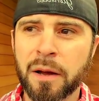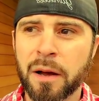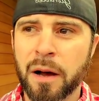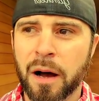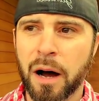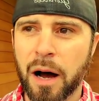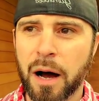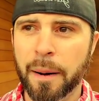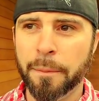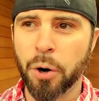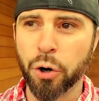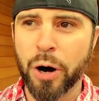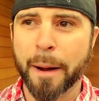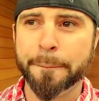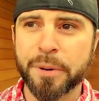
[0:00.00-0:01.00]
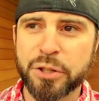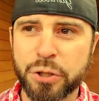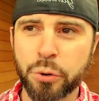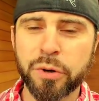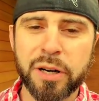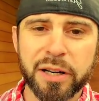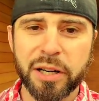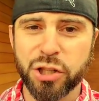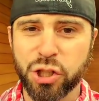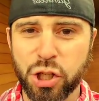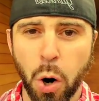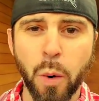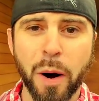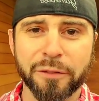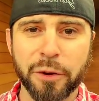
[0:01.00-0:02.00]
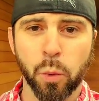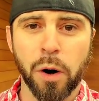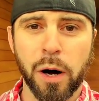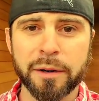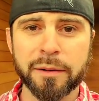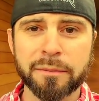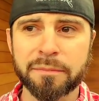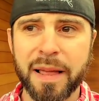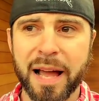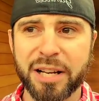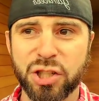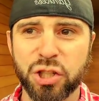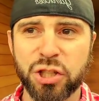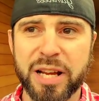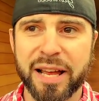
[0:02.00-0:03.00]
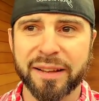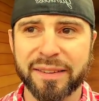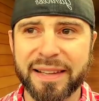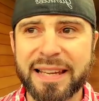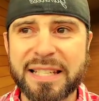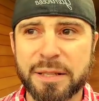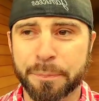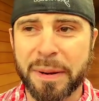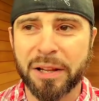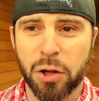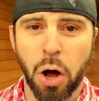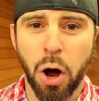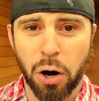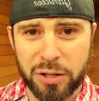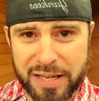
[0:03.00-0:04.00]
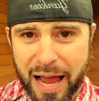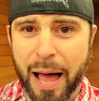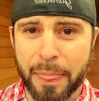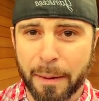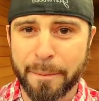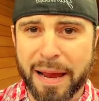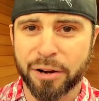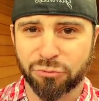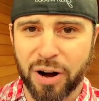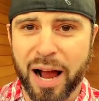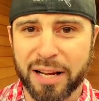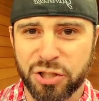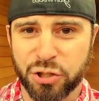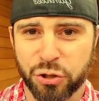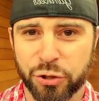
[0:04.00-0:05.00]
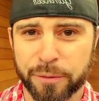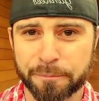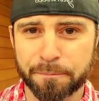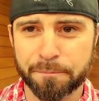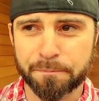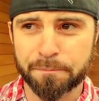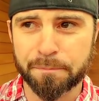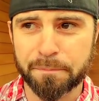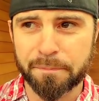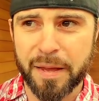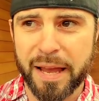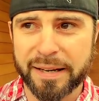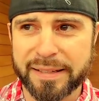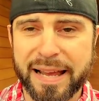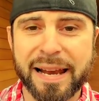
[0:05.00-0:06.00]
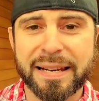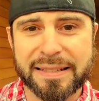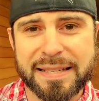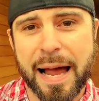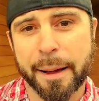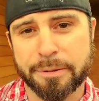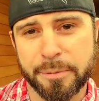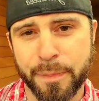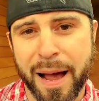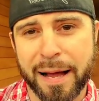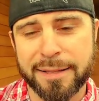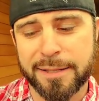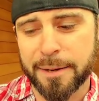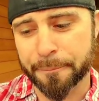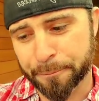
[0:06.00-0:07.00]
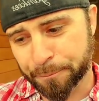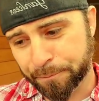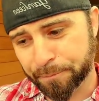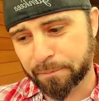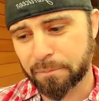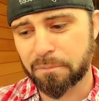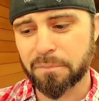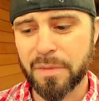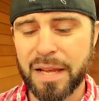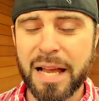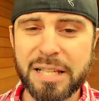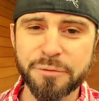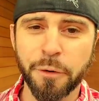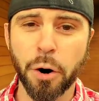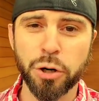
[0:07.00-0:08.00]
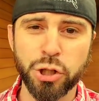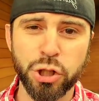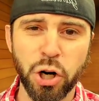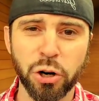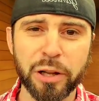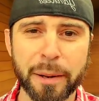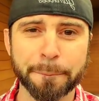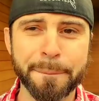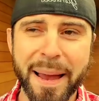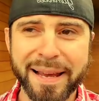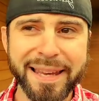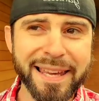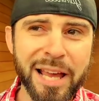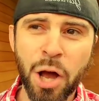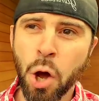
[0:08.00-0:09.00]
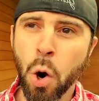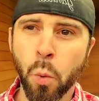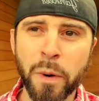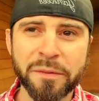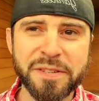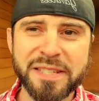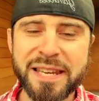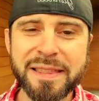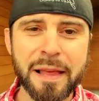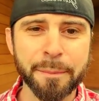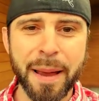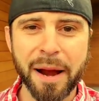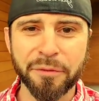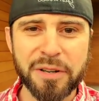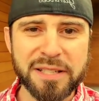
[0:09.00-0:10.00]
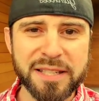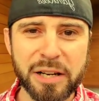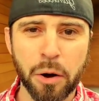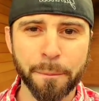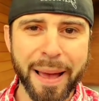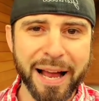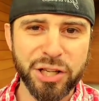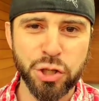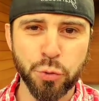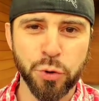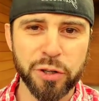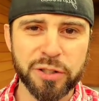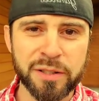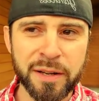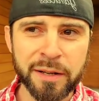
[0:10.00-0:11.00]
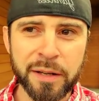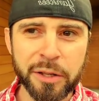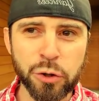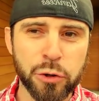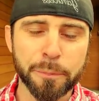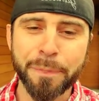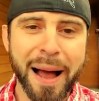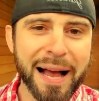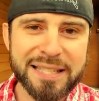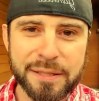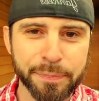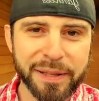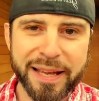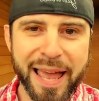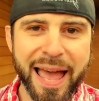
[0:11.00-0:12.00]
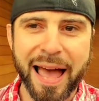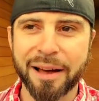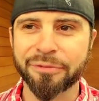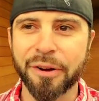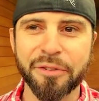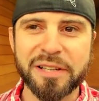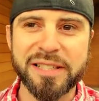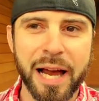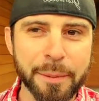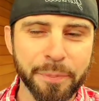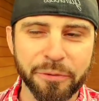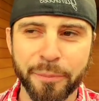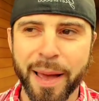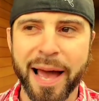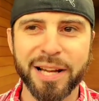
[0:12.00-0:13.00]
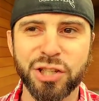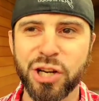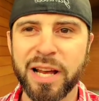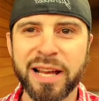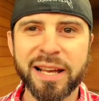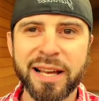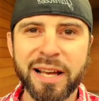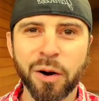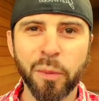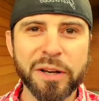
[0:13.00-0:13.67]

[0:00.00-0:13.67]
her opportunity to show everyone that she at least belongs on the main roster and getting top spots. As far as Charlotte and Becky, we've seen them every single match you could possibly have, every type of match. We